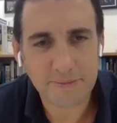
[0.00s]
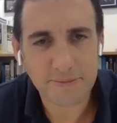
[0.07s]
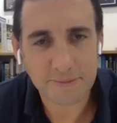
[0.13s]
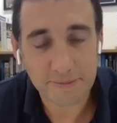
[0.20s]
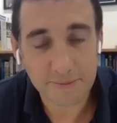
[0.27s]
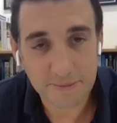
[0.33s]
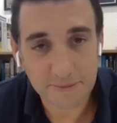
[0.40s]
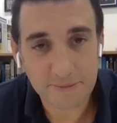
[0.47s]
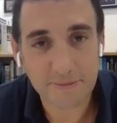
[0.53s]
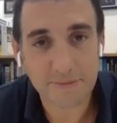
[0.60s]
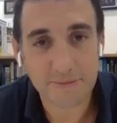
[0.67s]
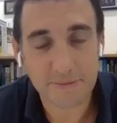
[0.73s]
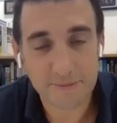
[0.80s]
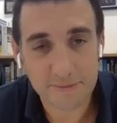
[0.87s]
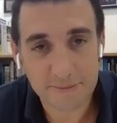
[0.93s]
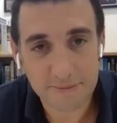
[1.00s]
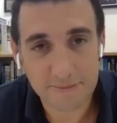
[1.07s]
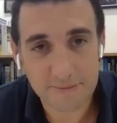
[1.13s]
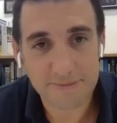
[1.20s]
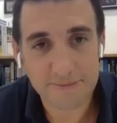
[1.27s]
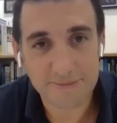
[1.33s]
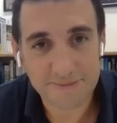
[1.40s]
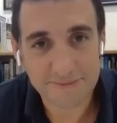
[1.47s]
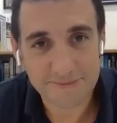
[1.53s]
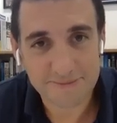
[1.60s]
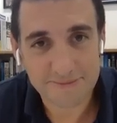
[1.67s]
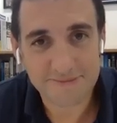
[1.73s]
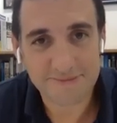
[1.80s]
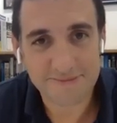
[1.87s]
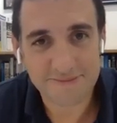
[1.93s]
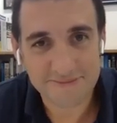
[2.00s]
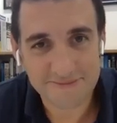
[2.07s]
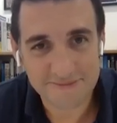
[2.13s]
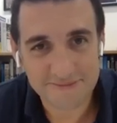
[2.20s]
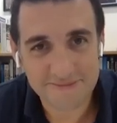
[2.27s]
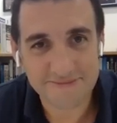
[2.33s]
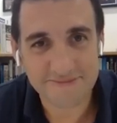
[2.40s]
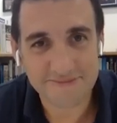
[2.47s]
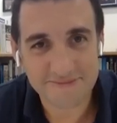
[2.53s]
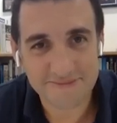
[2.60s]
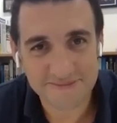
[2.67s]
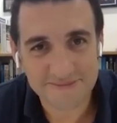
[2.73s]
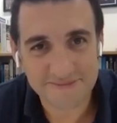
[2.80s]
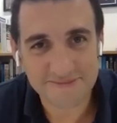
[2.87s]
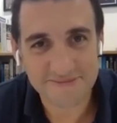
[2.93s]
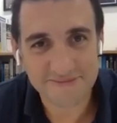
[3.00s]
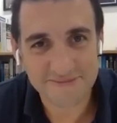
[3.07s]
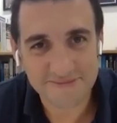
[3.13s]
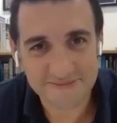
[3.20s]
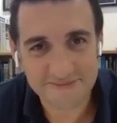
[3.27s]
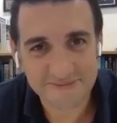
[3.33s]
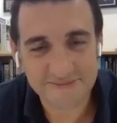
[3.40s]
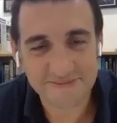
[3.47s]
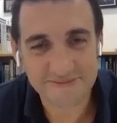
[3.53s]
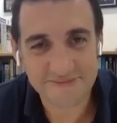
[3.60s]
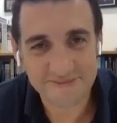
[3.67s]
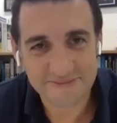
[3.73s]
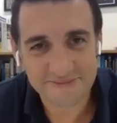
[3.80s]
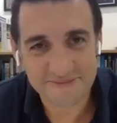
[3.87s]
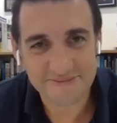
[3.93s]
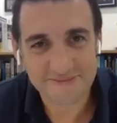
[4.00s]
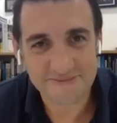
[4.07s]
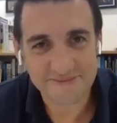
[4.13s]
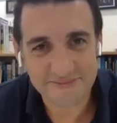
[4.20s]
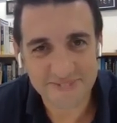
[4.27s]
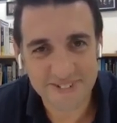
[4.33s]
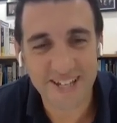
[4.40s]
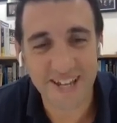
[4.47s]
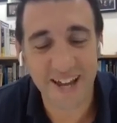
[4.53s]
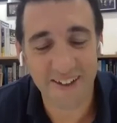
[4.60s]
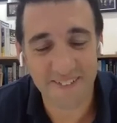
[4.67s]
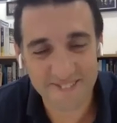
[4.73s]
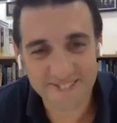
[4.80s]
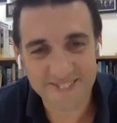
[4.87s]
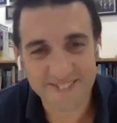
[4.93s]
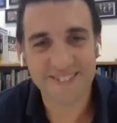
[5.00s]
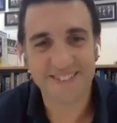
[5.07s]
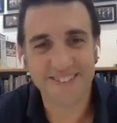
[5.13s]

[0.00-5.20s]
[no speech]